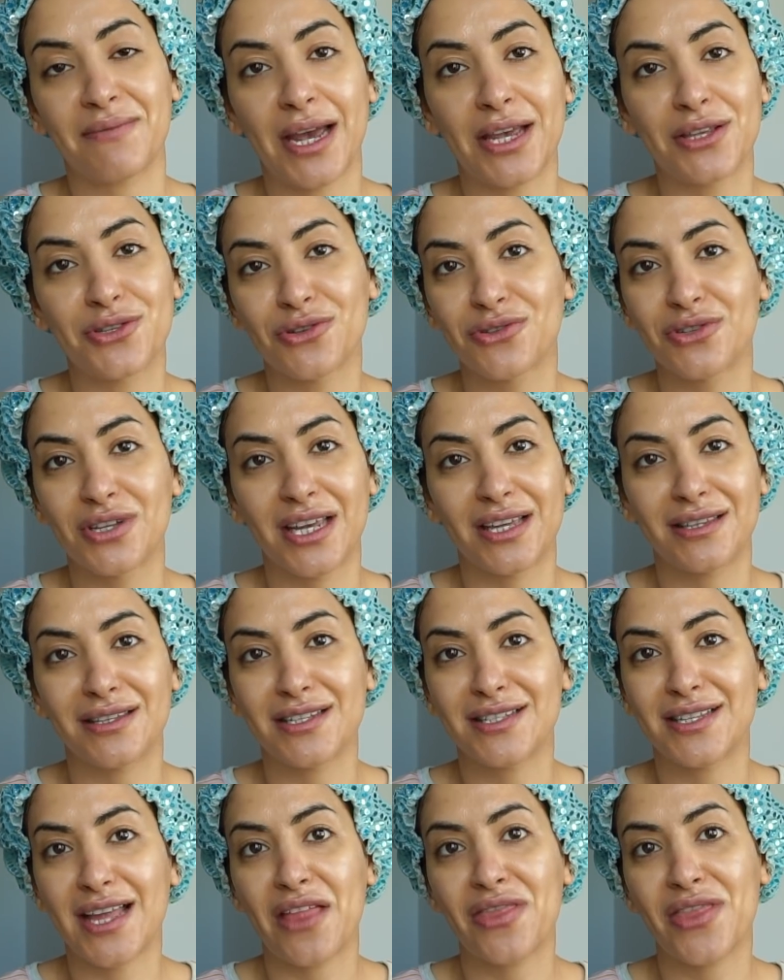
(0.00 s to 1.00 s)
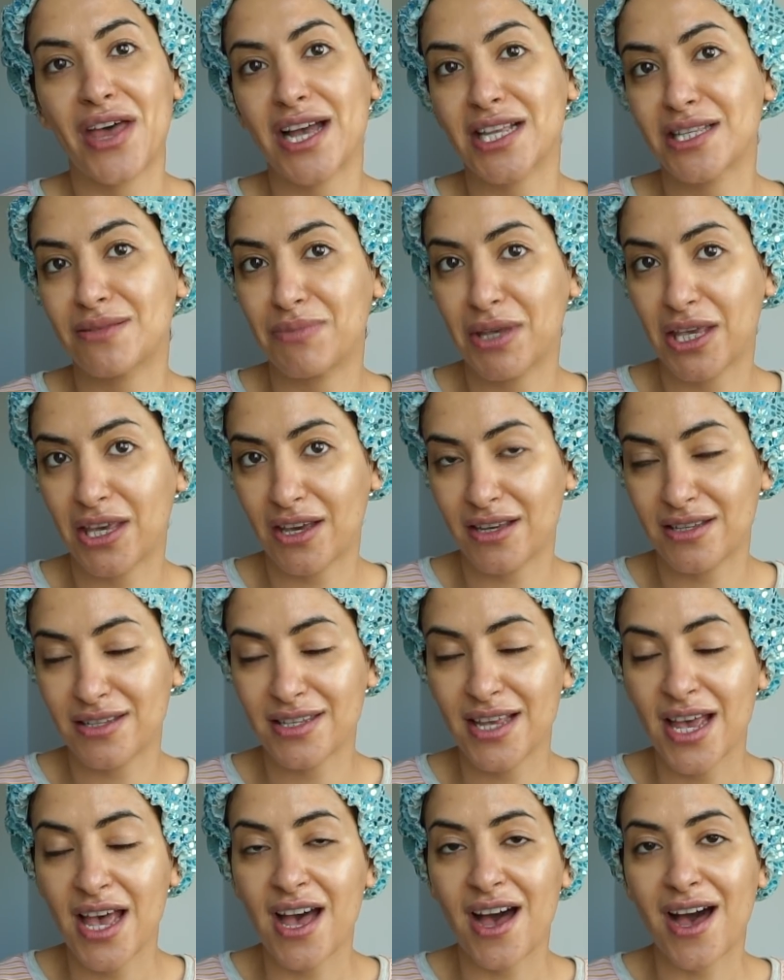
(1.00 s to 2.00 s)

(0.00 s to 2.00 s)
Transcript: I totally understand that, because